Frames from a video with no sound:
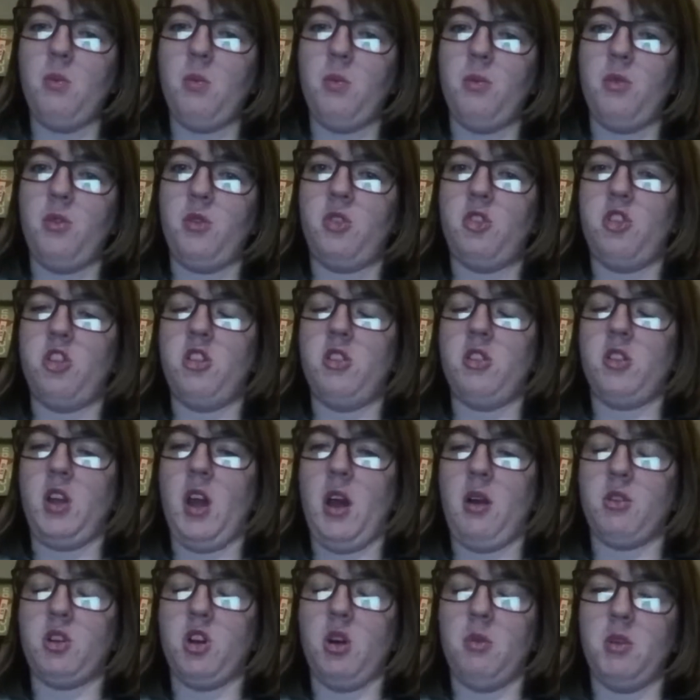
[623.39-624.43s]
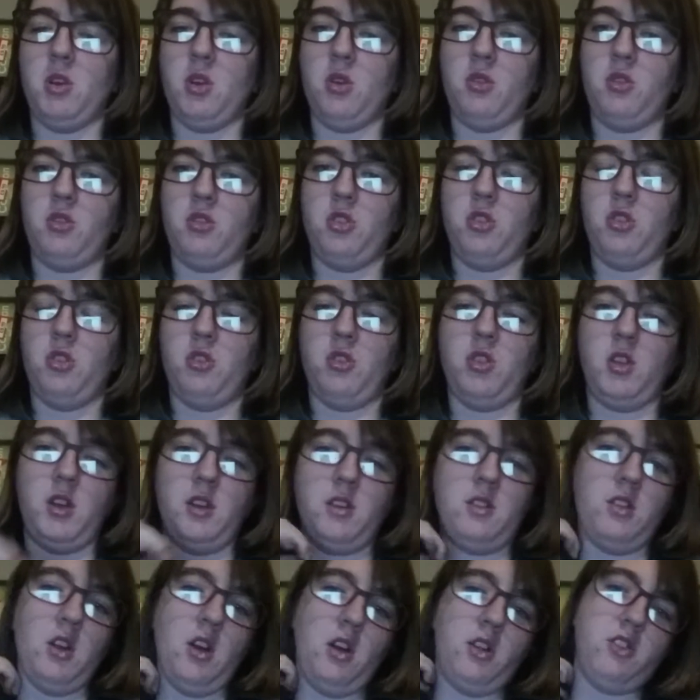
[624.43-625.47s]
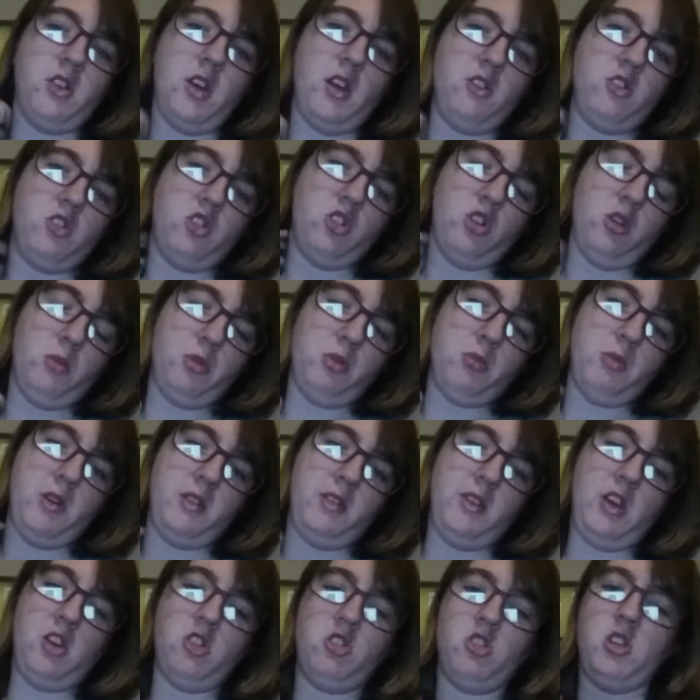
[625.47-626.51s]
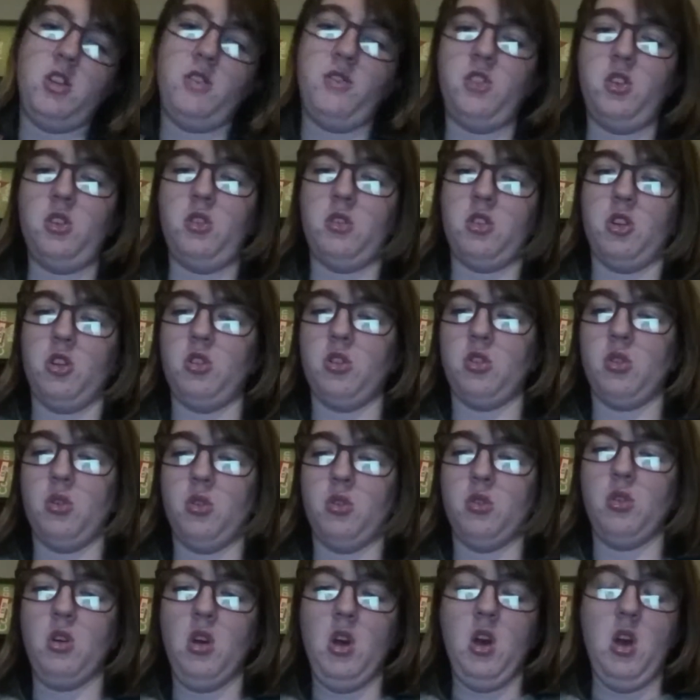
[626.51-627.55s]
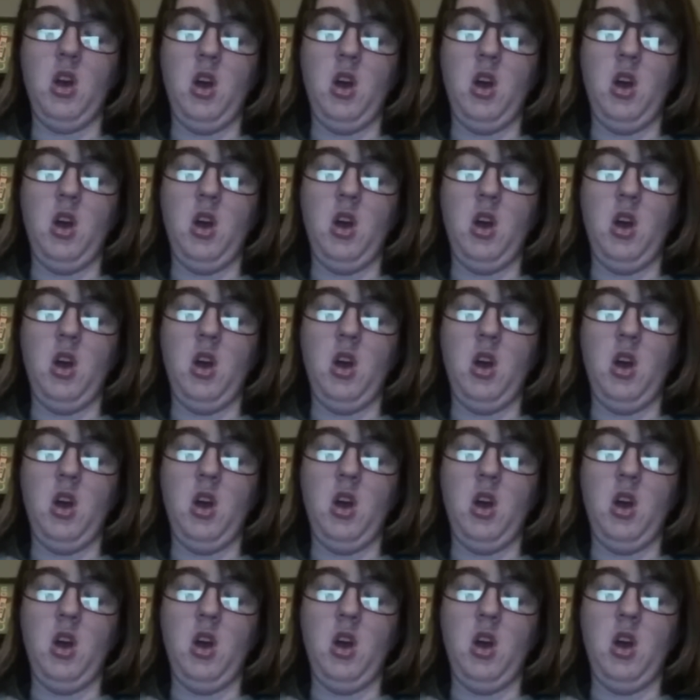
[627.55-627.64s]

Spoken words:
This is now coming on to the search engine optimization. If you Google,